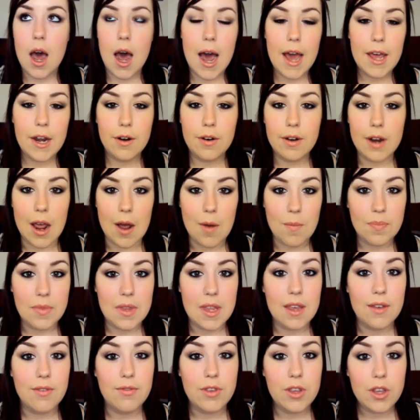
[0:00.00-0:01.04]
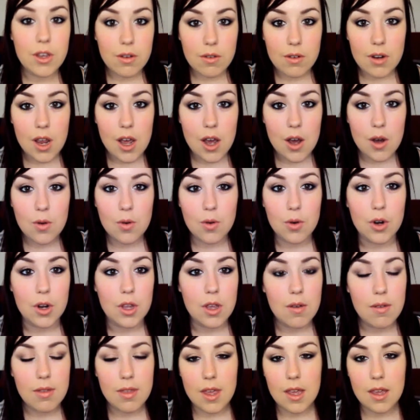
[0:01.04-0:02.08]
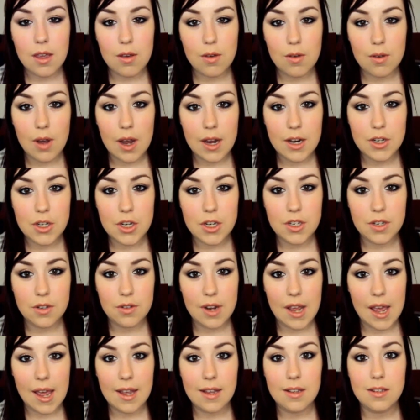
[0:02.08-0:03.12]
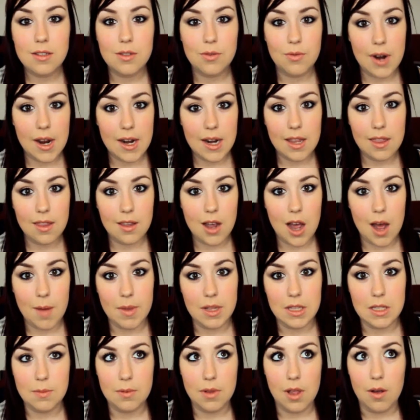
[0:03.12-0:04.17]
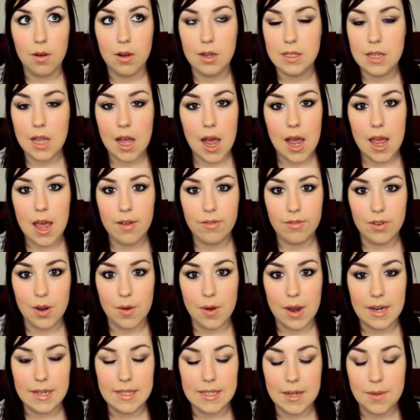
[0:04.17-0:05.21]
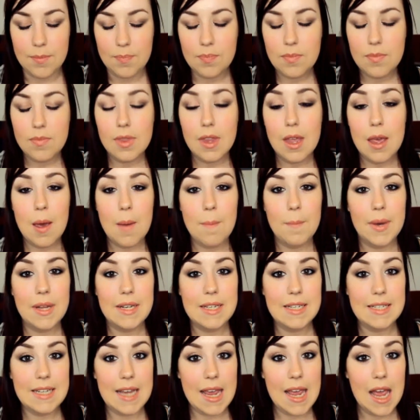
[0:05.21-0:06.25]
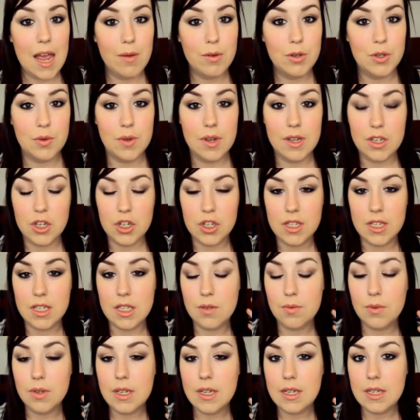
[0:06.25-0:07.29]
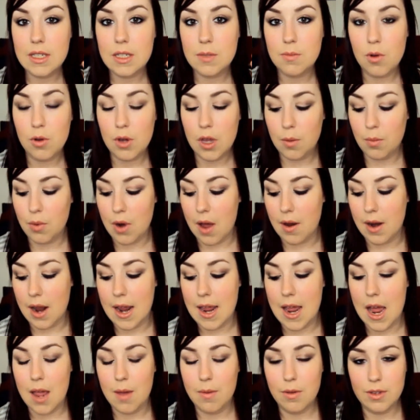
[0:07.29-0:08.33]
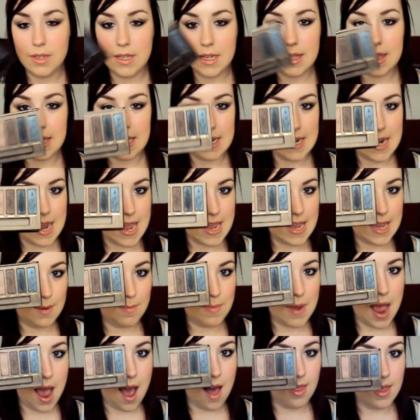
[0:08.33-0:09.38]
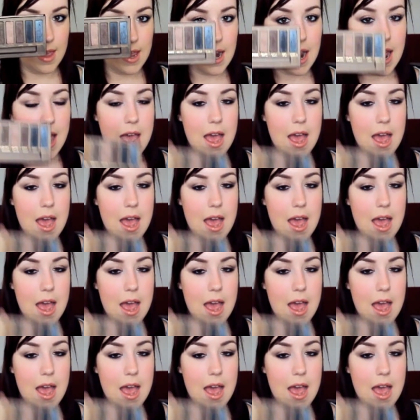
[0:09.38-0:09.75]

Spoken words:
I don't know. If you know or you think who I should do next, write in the comments below, because I have no idea. But today I'm doing just this really smoky brown eye. I'm using the Naked palette.